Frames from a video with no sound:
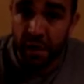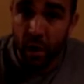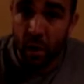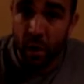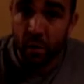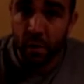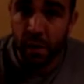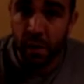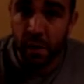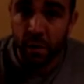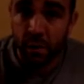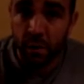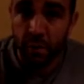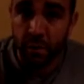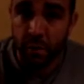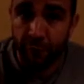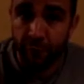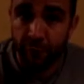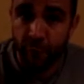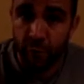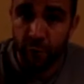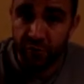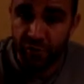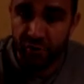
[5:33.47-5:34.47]
owning the
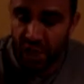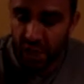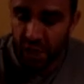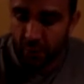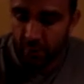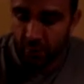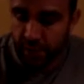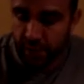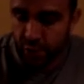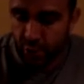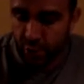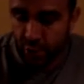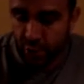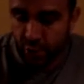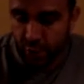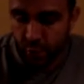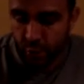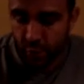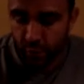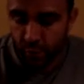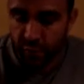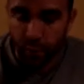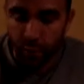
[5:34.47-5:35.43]
first generation shoes.